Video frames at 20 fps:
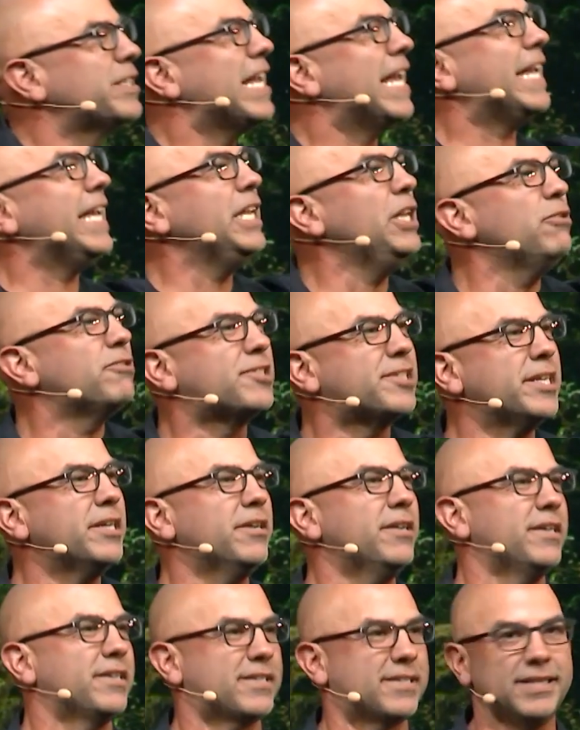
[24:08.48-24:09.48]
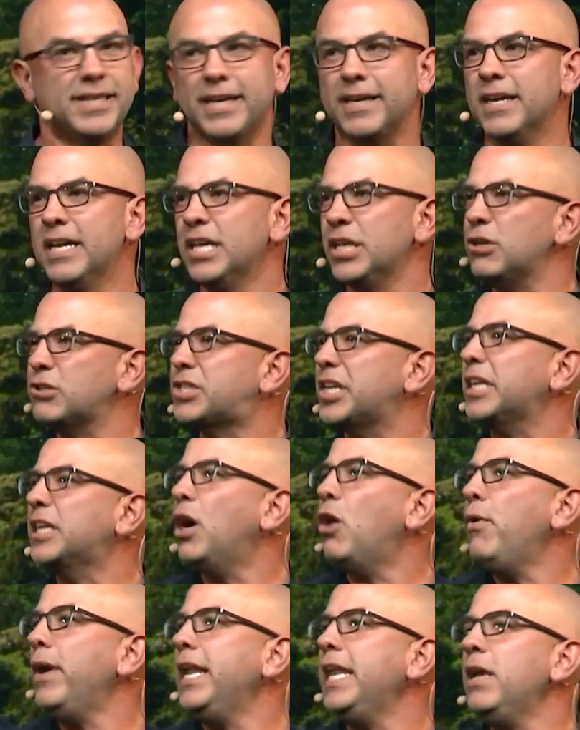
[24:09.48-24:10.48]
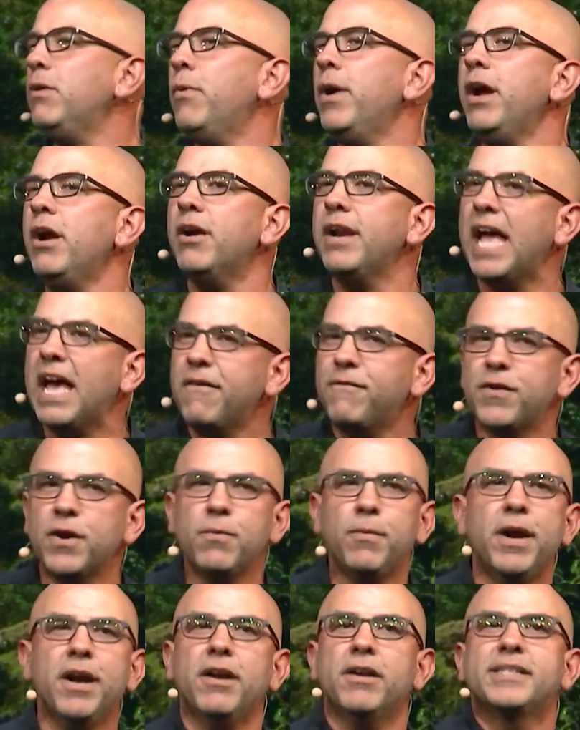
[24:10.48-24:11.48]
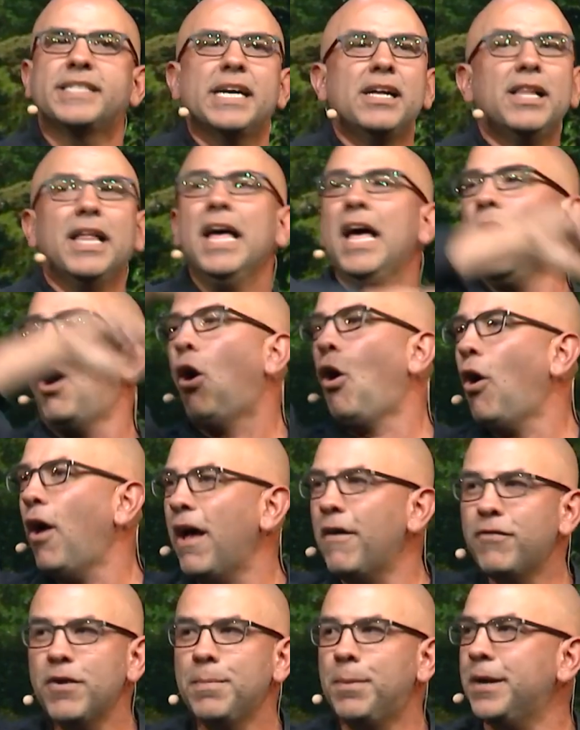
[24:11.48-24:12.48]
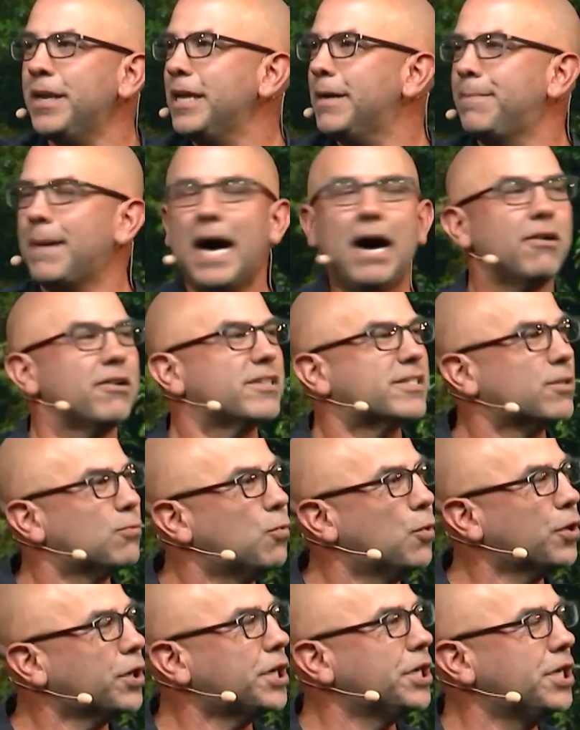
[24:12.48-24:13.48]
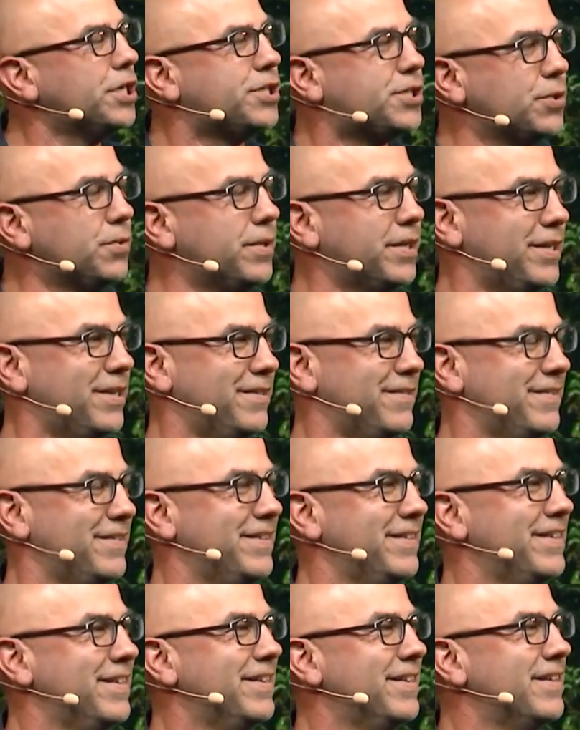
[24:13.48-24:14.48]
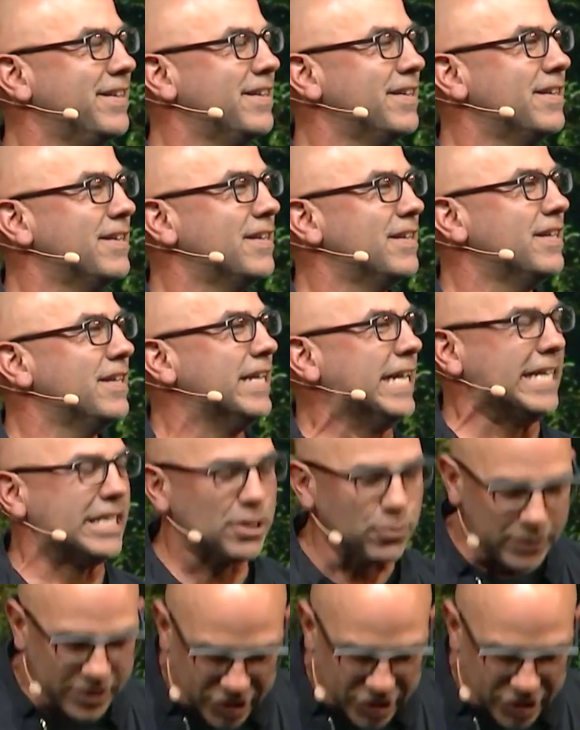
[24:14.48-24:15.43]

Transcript: we're taking you seriously. You said, go anywhere and everywhere and tell everybody about us, and we're going to do it. And so